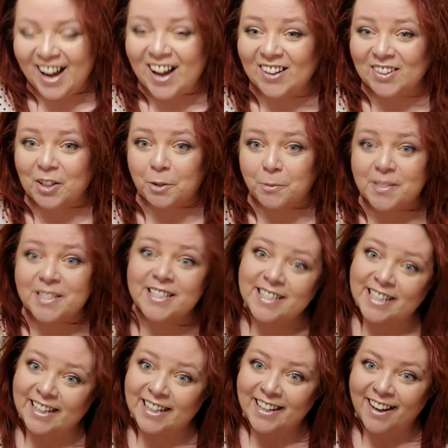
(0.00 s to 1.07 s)
I heard was
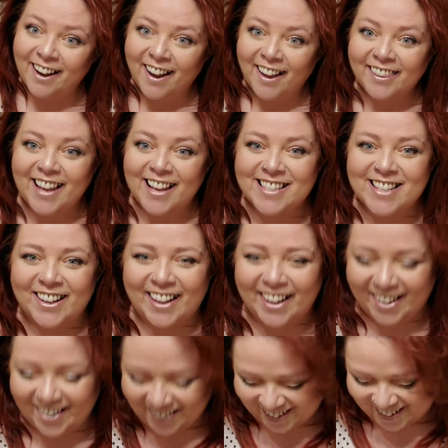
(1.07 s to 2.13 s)
see. That's all I
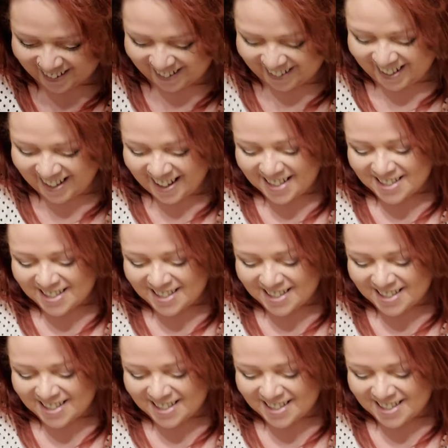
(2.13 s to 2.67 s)
heard.